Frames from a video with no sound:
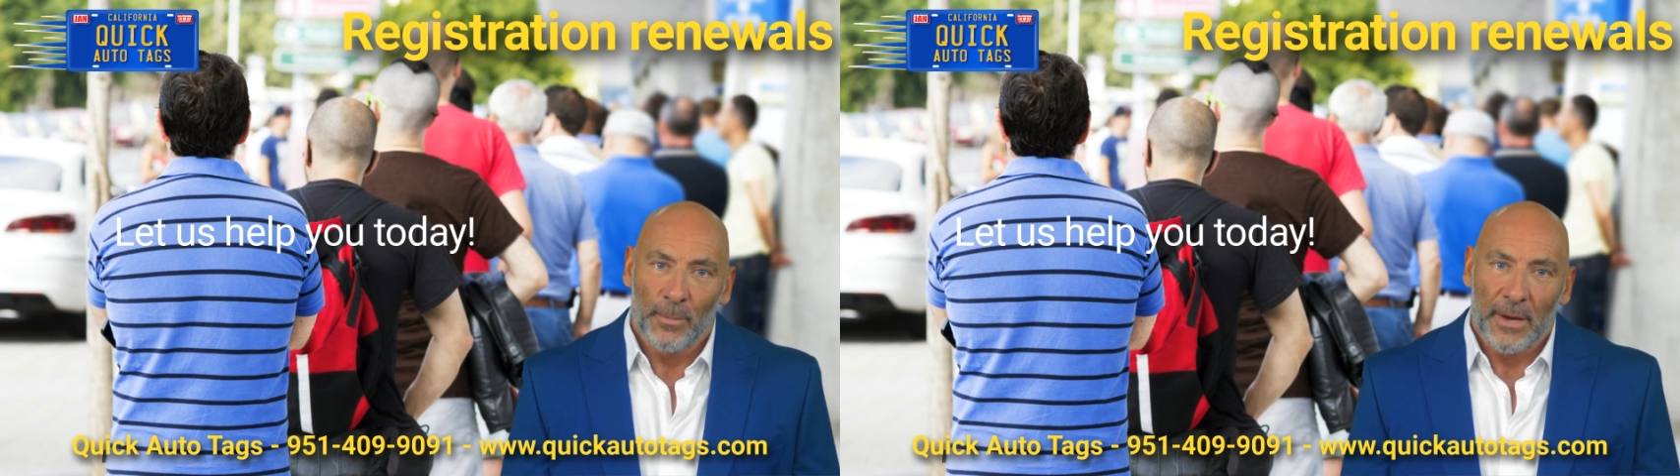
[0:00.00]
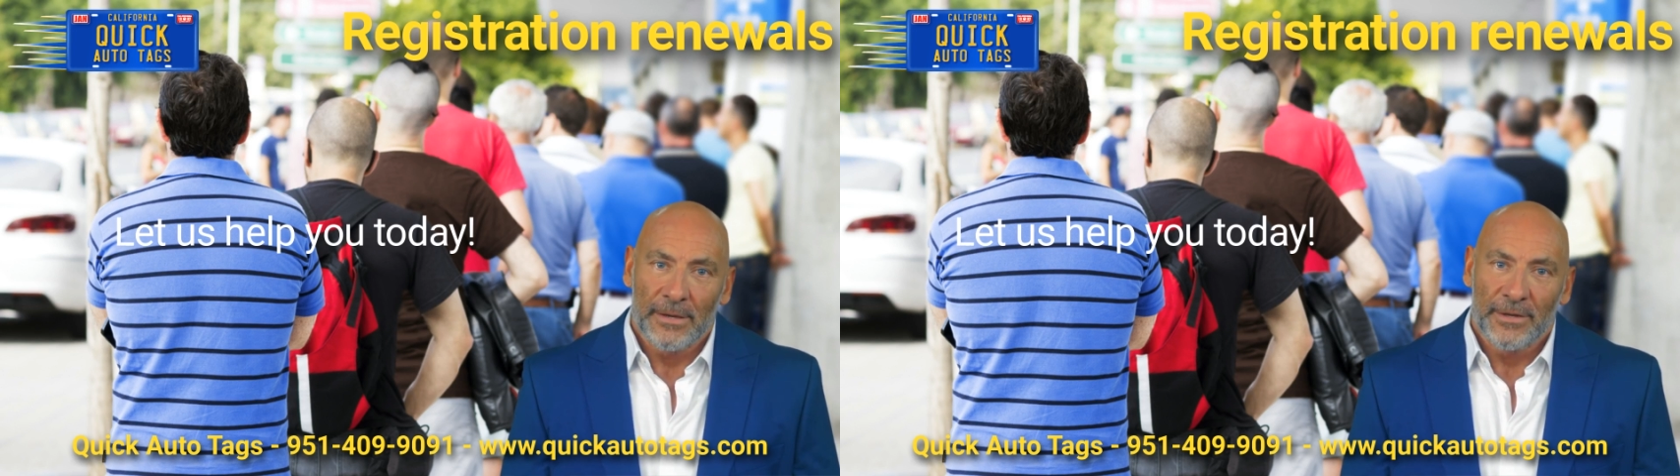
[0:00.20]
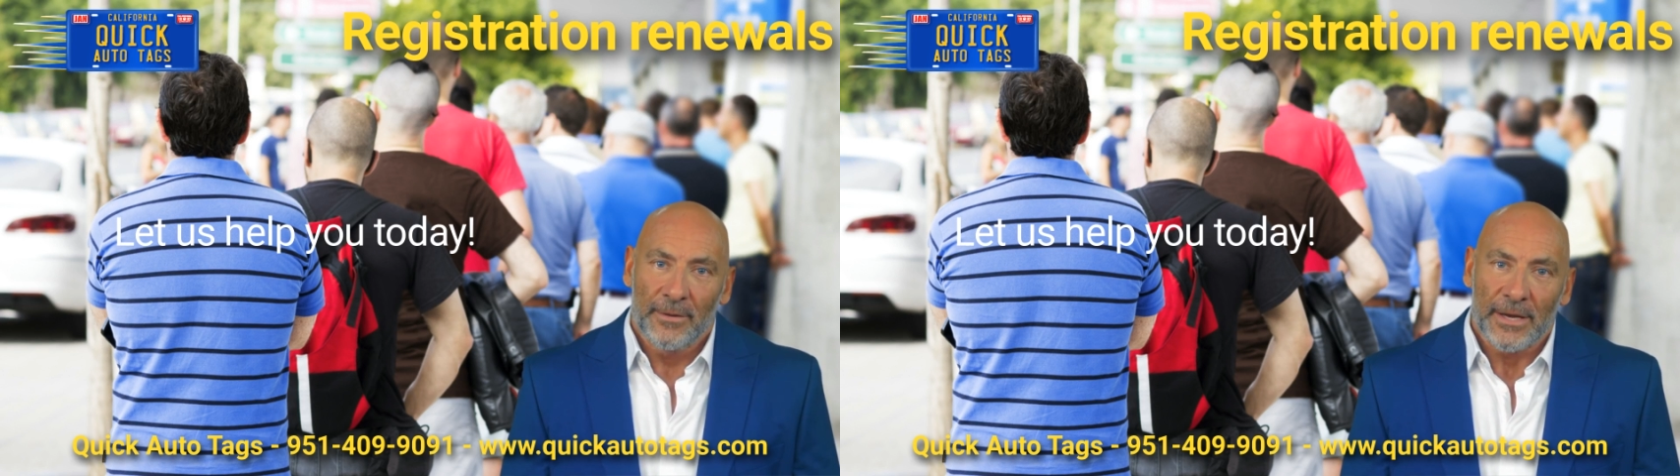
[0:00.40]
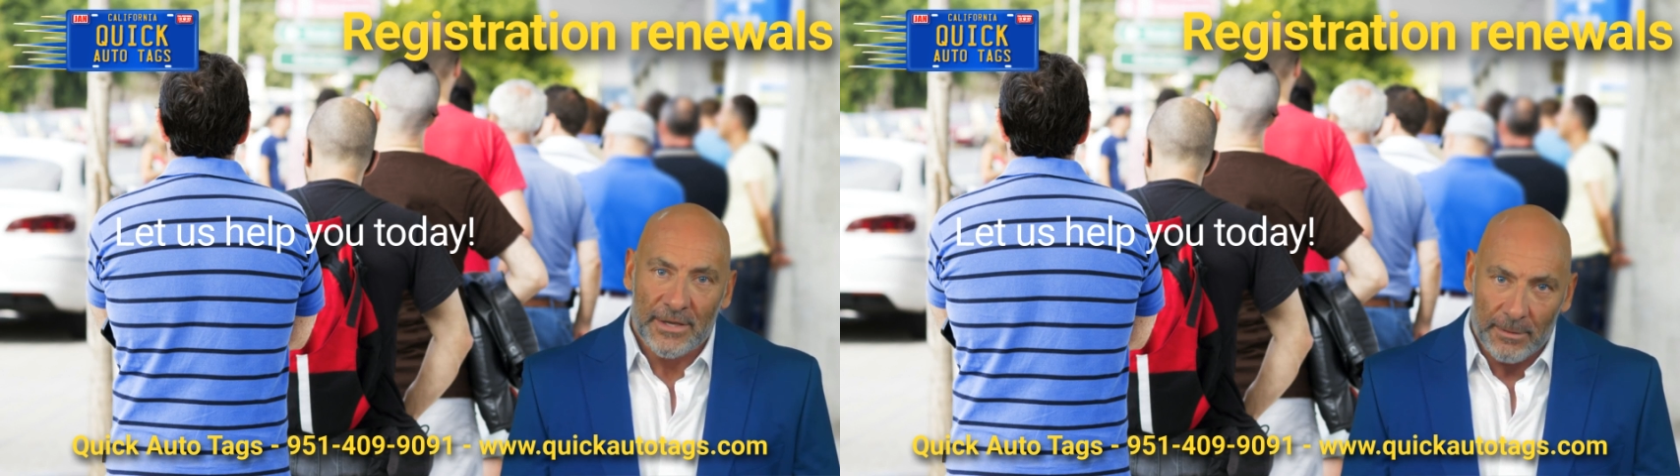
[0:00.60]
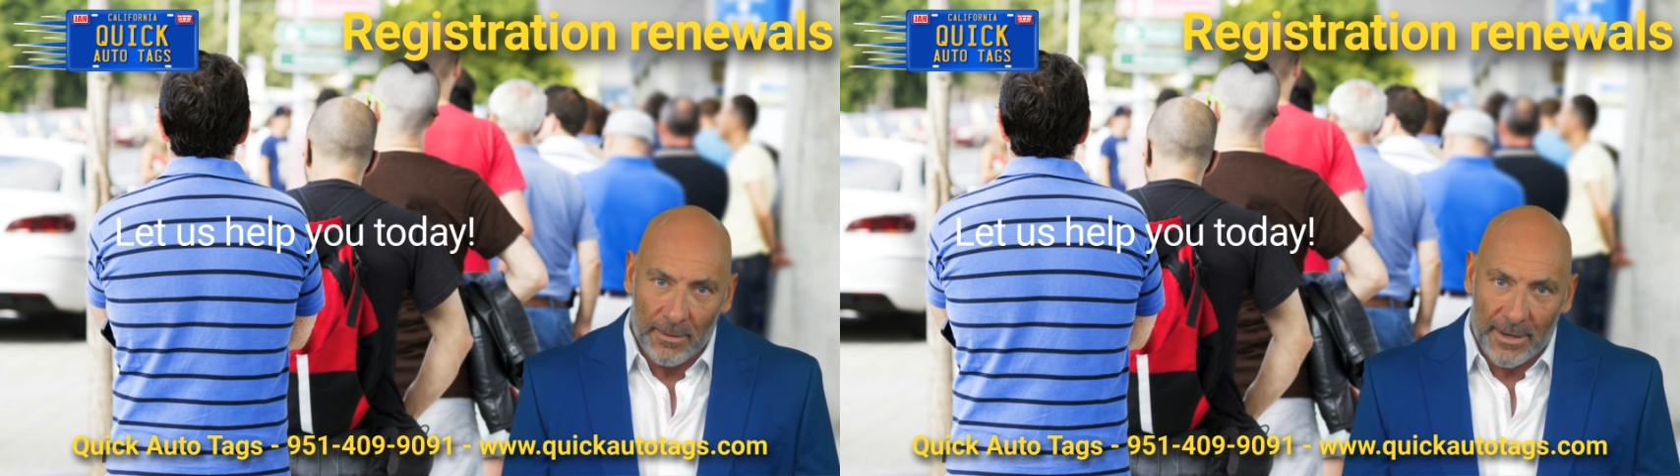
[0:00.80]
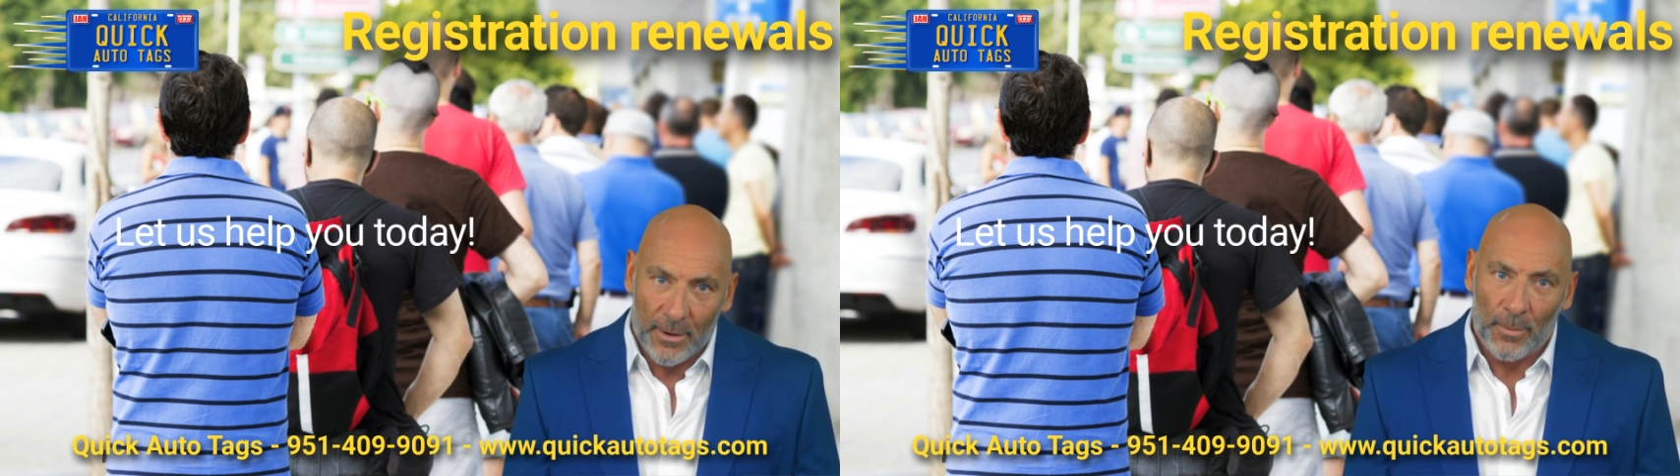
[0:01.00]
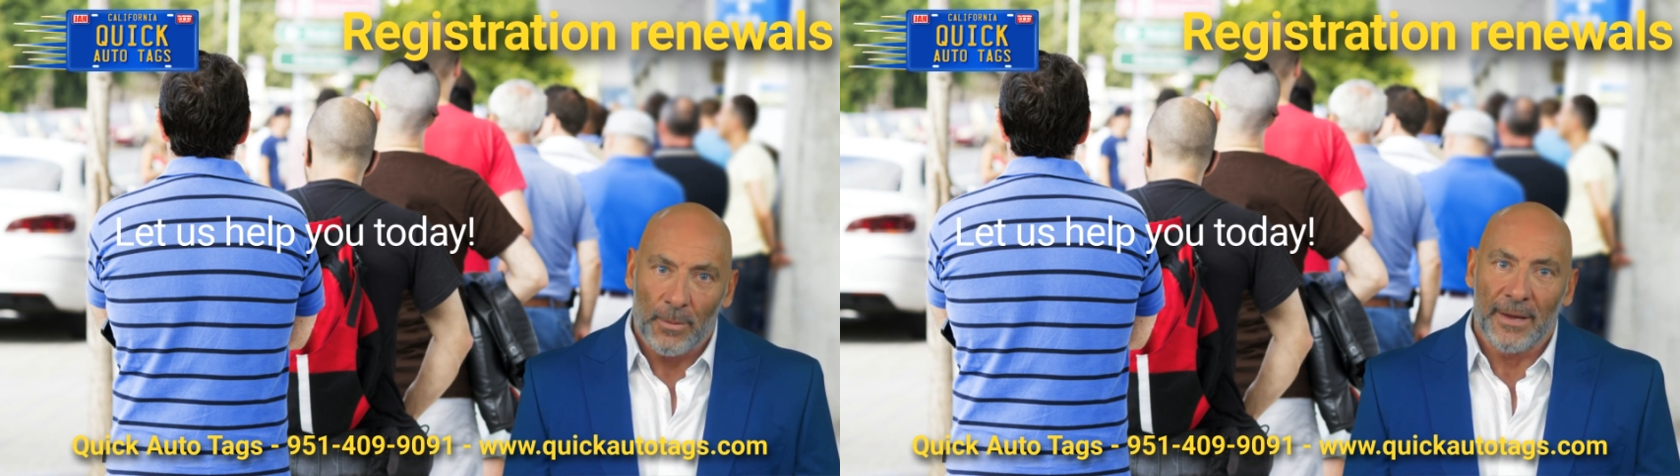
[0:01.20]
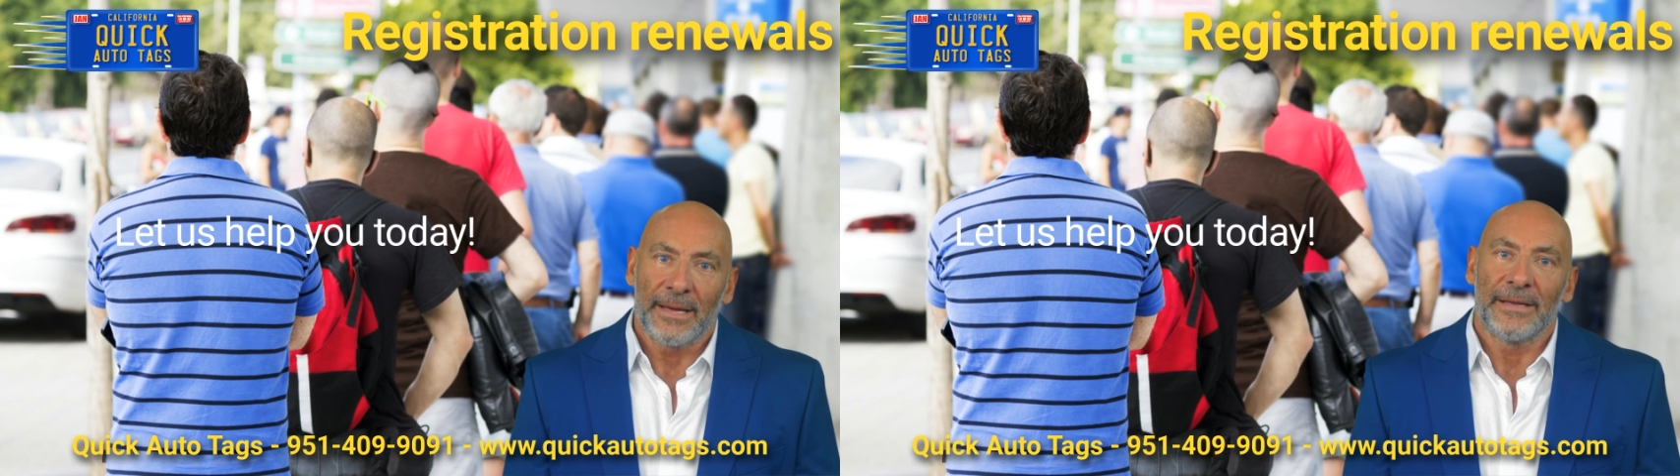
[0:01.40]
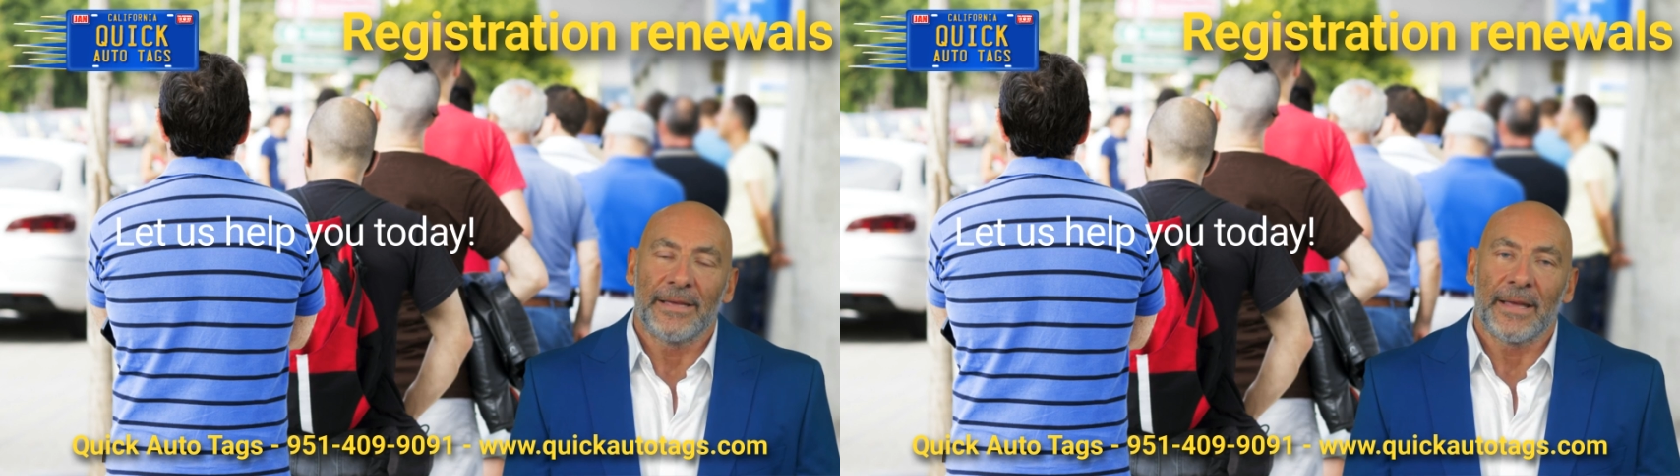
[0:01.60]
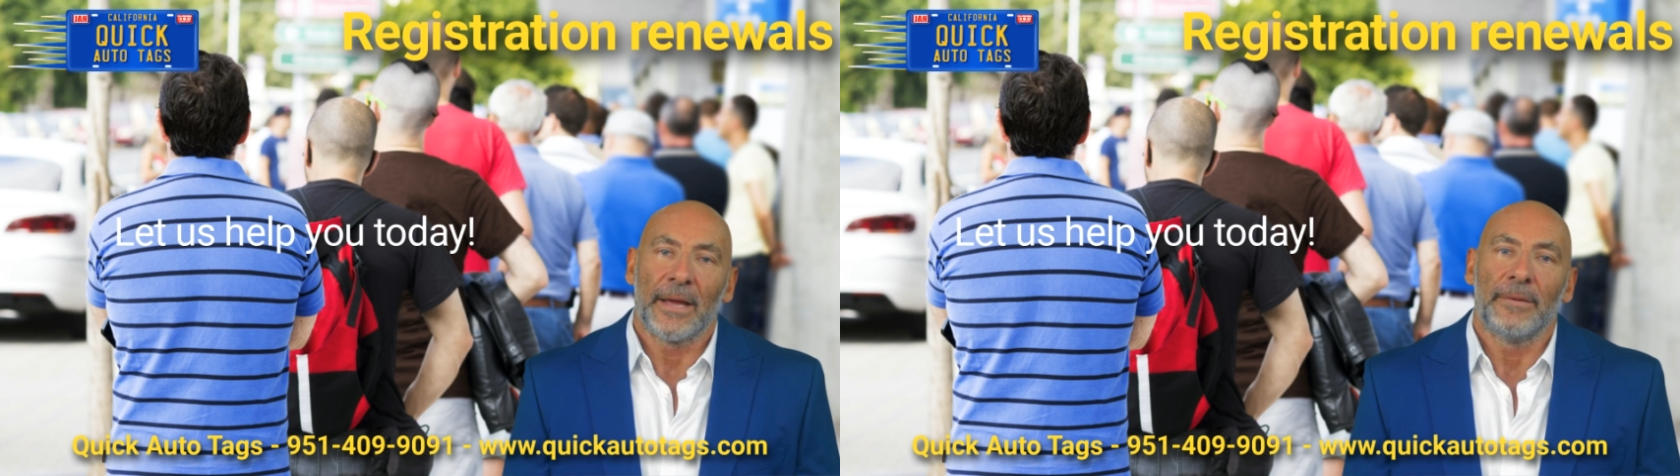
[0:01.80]
registration renewal needs
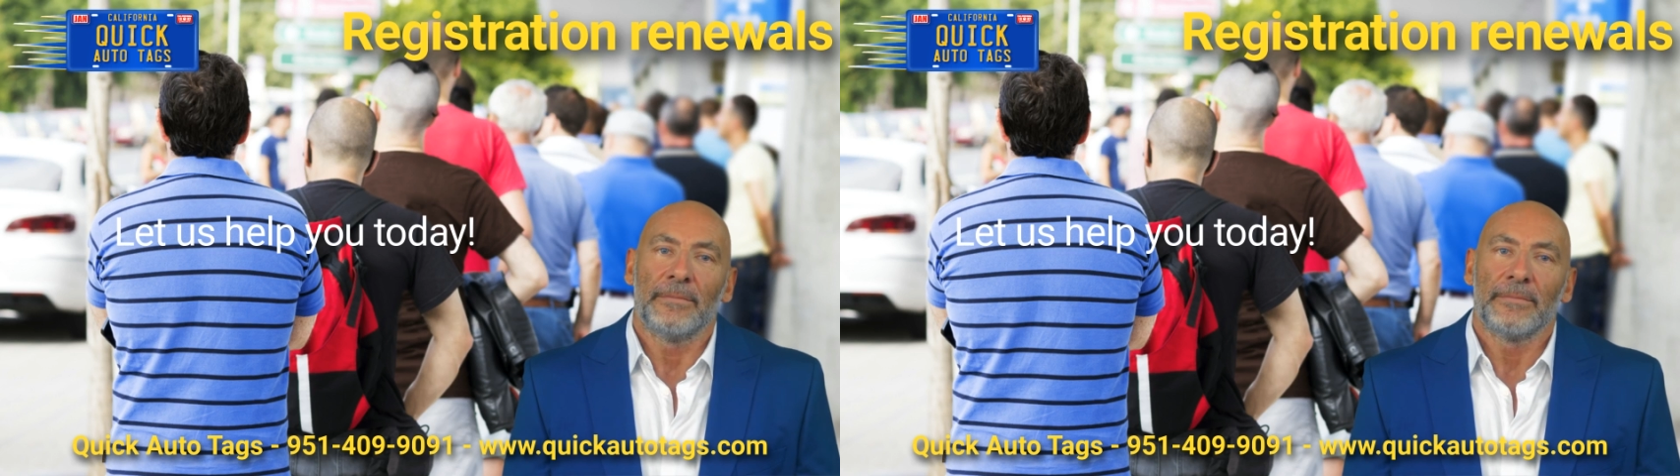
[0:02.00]
today.